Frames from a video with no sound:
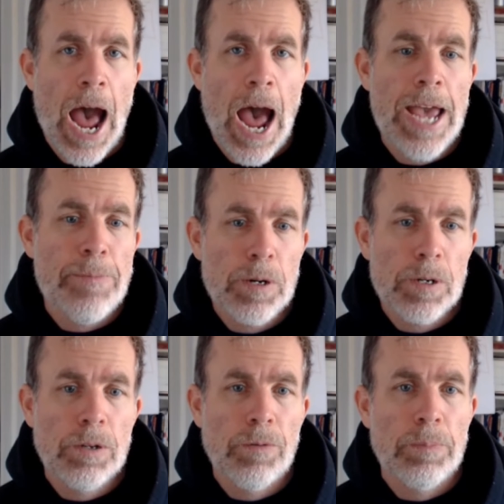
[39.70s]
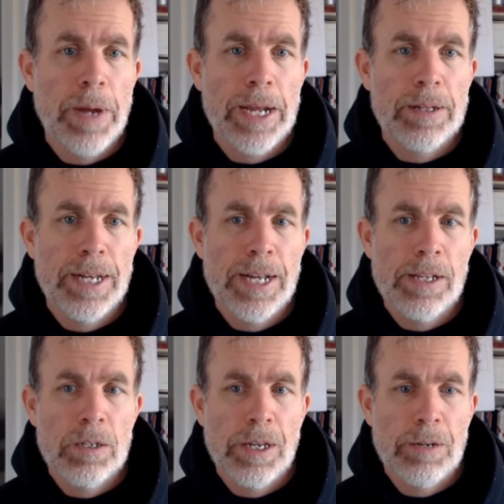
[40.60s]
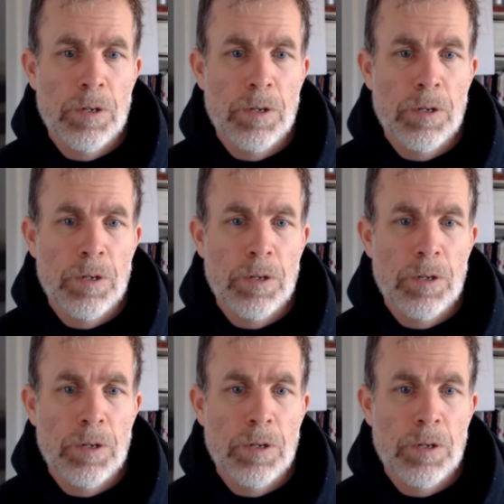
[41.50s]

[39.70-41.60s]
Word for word: I personally, with my clients,